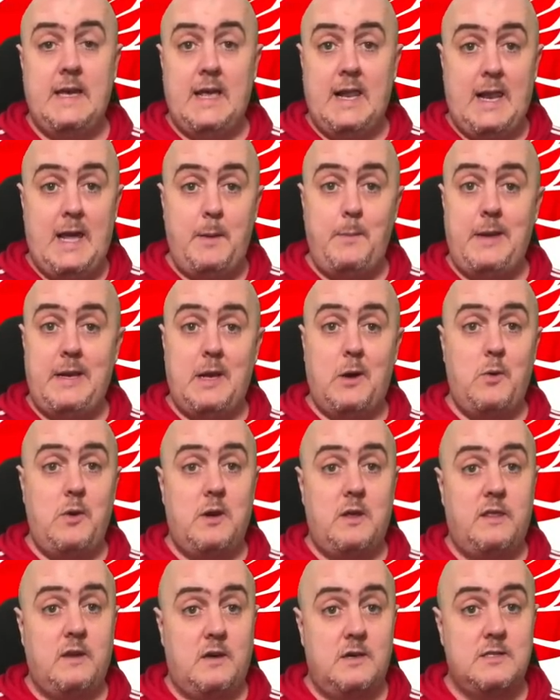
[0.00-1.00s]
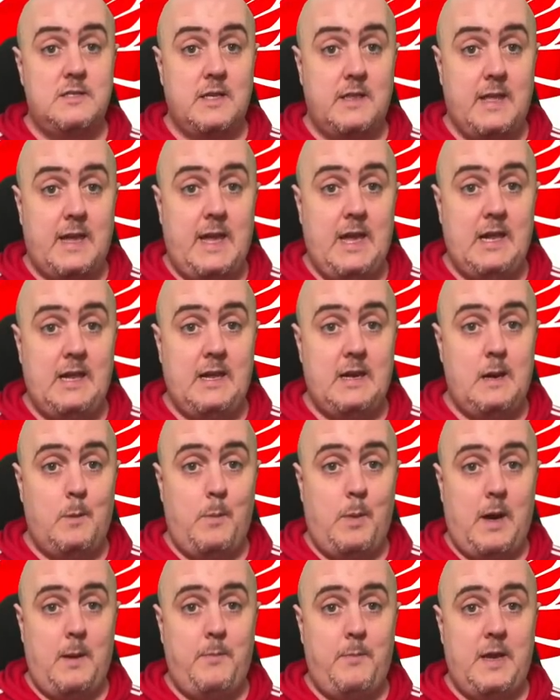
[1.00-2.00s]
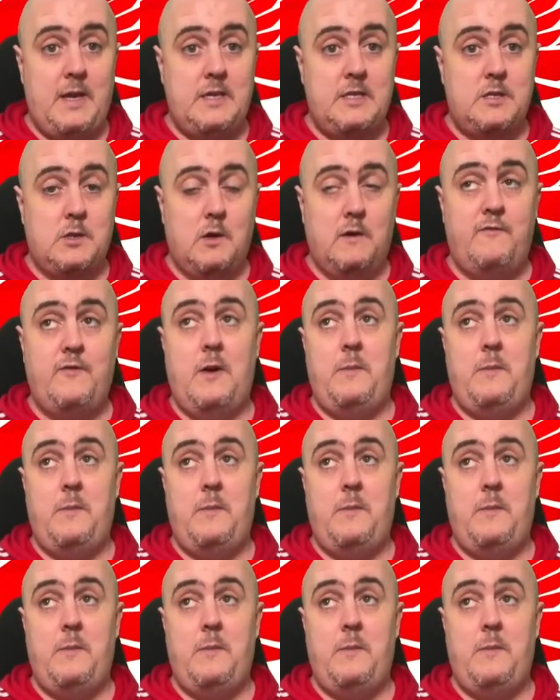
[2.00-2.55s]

Let me know your thoughts on the Kylian Mbappe stuff.